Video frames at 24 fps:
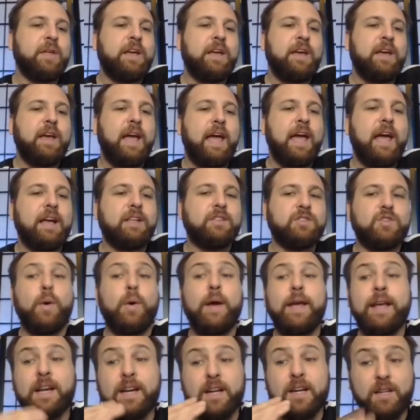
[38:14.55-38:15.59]
And so,
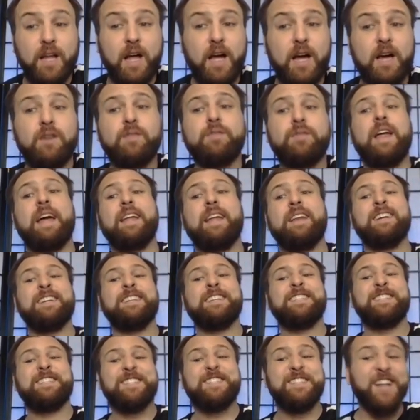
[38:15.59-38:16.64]
a glove that
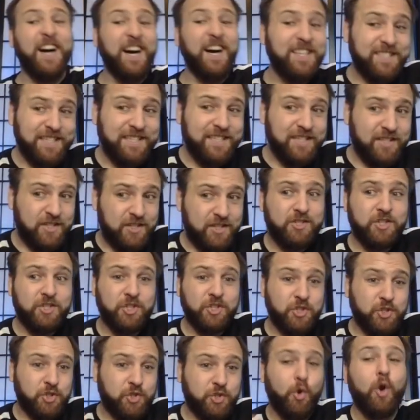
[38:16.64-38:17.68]
doesn't
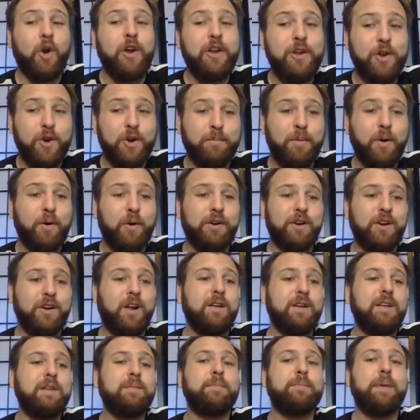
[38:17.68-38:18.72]
destroy your opponent on
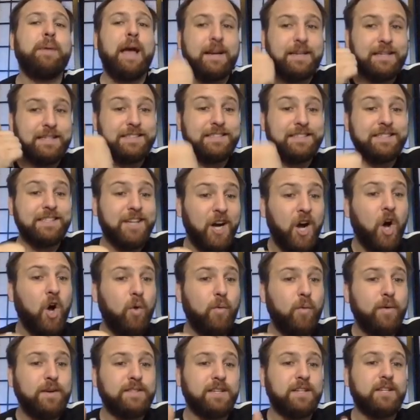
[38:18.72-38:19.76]
impact is
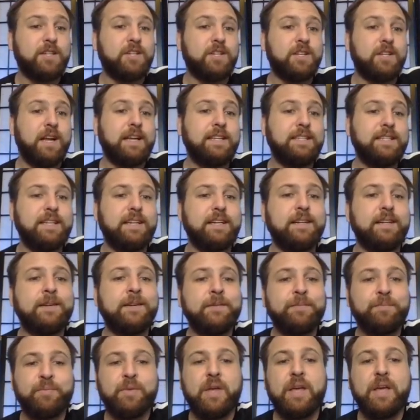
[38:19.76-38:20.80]
always a good idea,
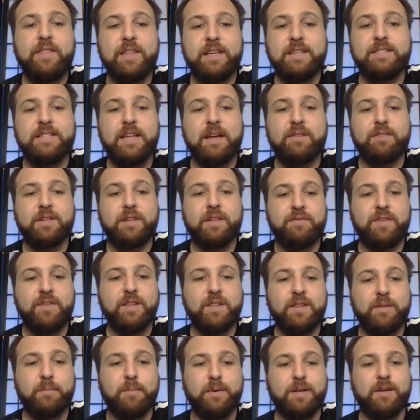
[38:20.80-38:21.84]
and these definitely fit
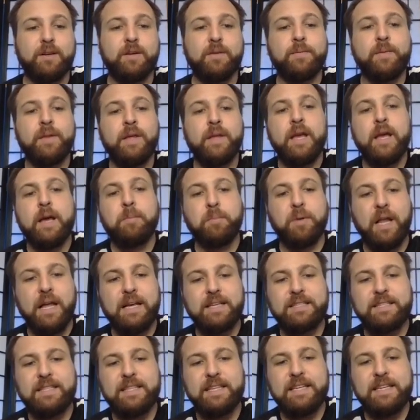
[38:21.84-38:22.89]
the bill.
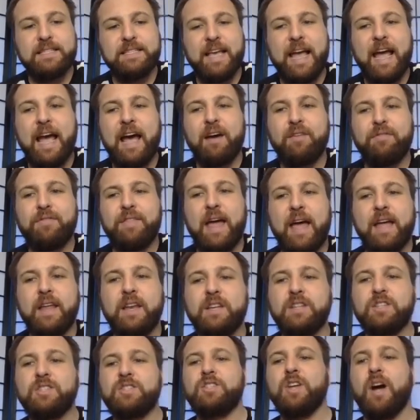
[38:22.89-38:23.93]
Plus, these have
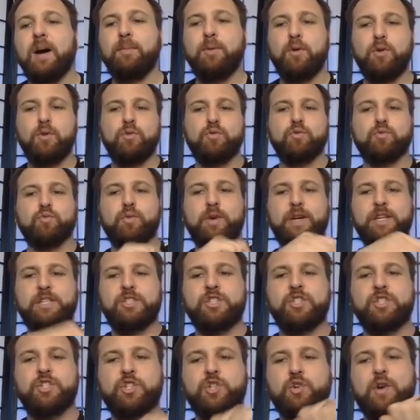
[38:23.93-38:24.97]
that double wrist
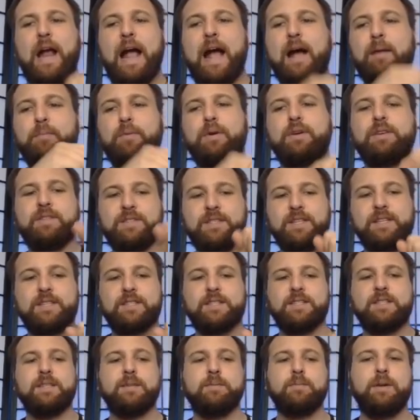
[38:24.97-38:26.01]
strap
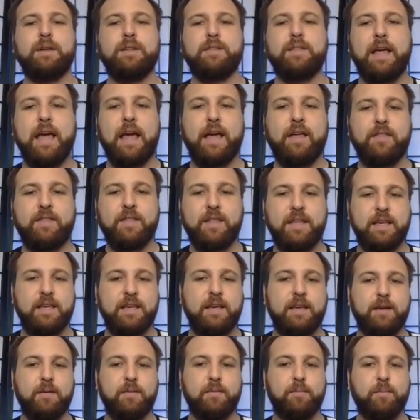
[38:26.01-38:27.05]
system that
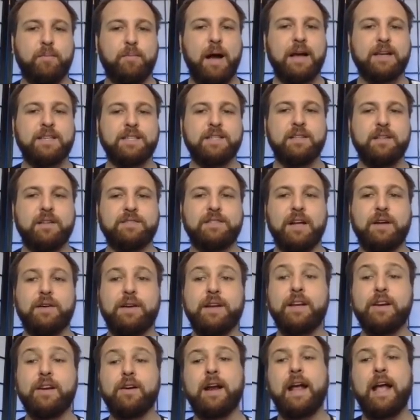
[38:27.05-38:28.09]
the boxing gloves down
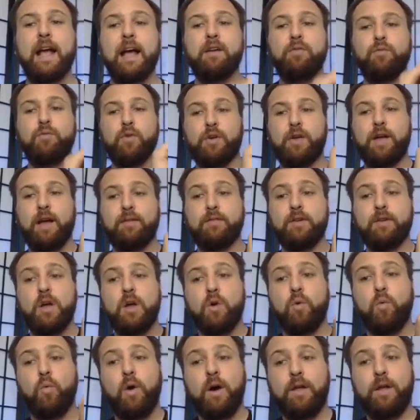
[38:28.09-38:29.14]
here have, where you have
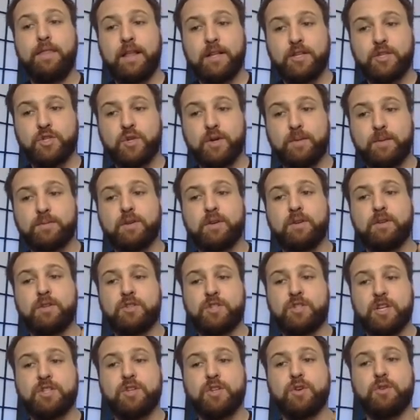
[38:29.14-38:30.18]
one that strips
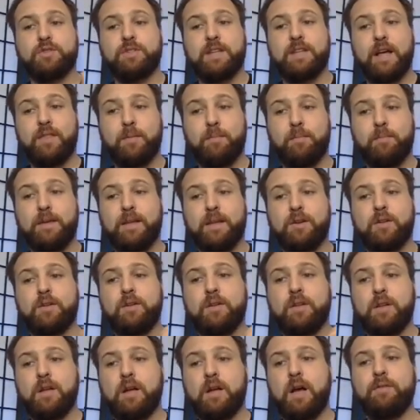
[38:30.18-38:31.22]
just goes down the middle
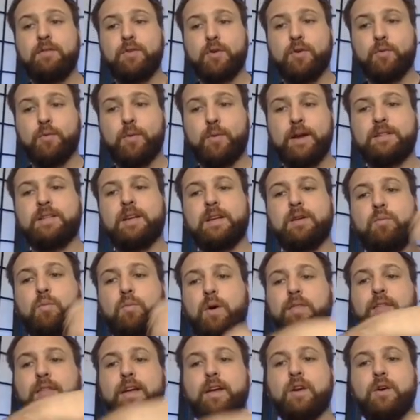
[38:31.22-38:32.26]
of your wrist and
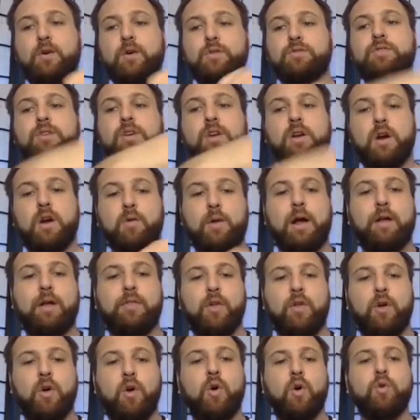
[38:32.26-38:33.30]
one that goes around
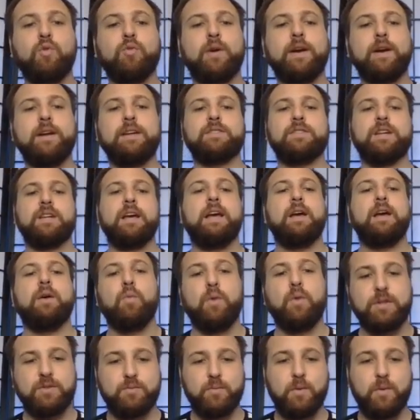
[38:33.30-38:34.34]
the whole wrist,
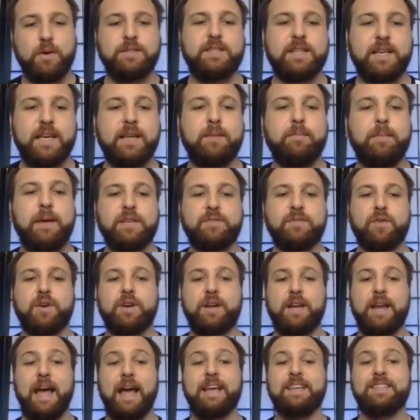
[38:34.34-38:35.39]
which once again makes for a
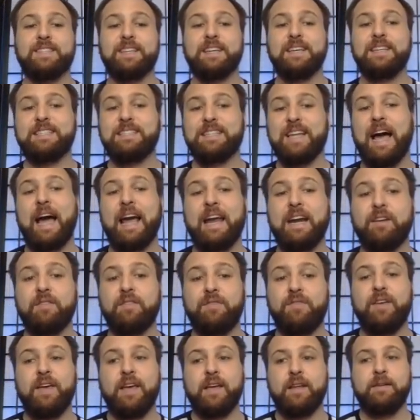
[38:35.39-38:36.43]
nice tight
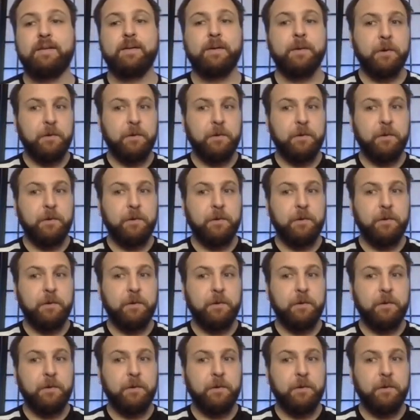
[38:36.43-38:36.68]
fit.